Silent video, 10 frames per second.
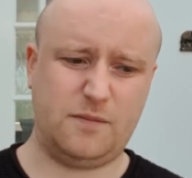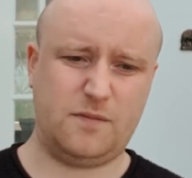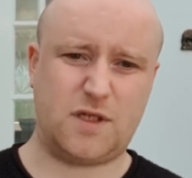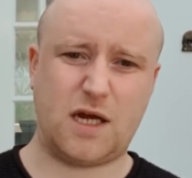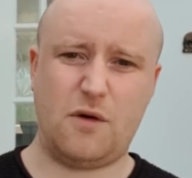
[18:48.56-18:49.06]

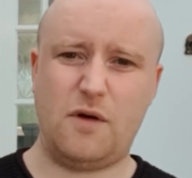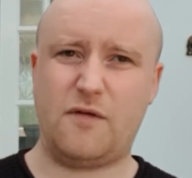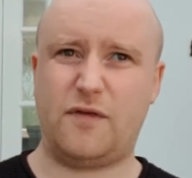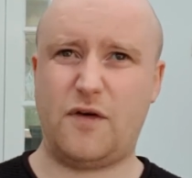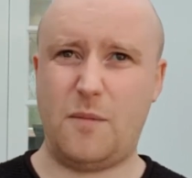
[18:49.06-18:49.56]
So
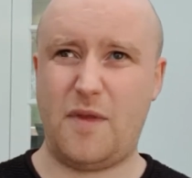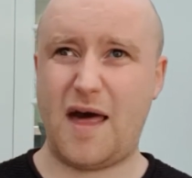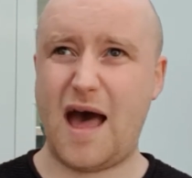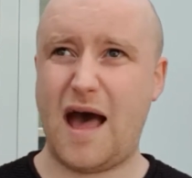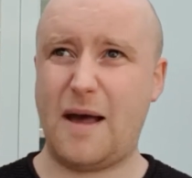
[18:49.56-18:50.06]
from
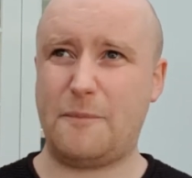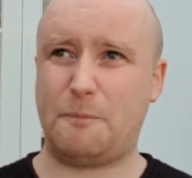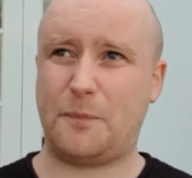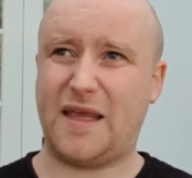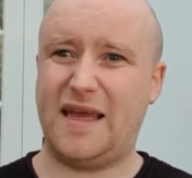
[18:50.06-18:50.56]
that,
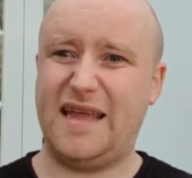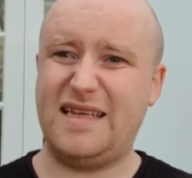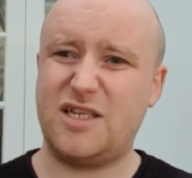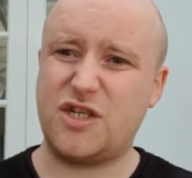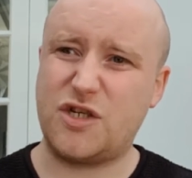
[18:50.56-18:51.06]
in
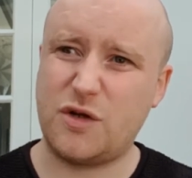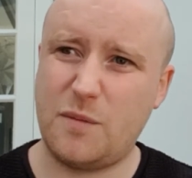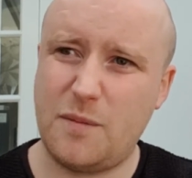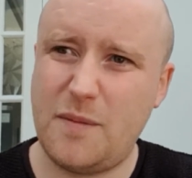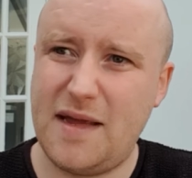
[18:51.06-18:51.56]

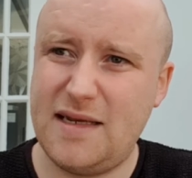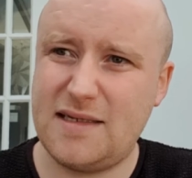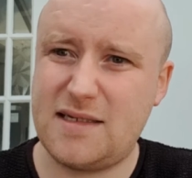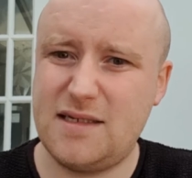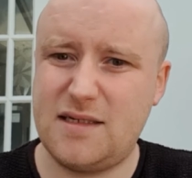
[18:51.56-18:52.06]
some
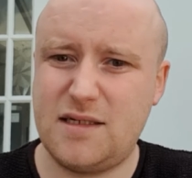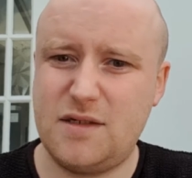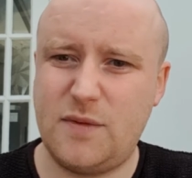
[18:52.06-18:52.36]
instances,